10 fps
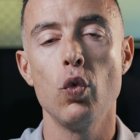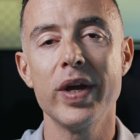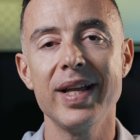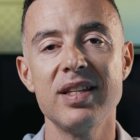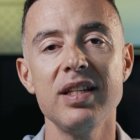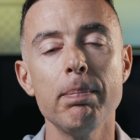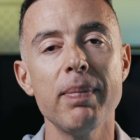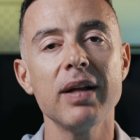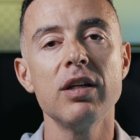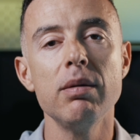We can see a
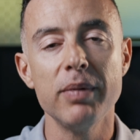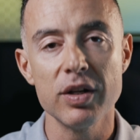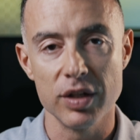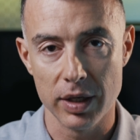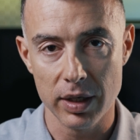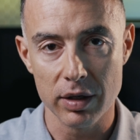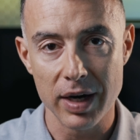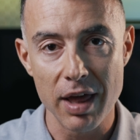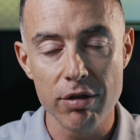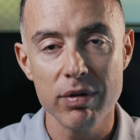pattern emerging here,
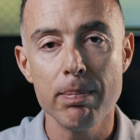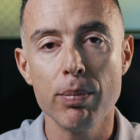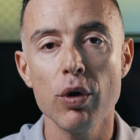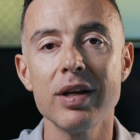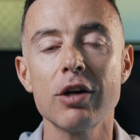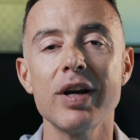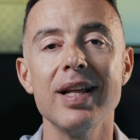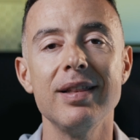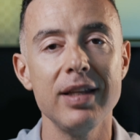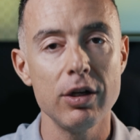a three-point
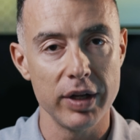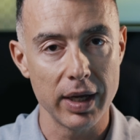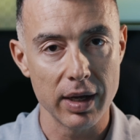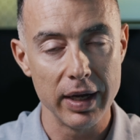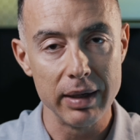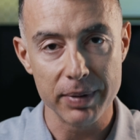criteria in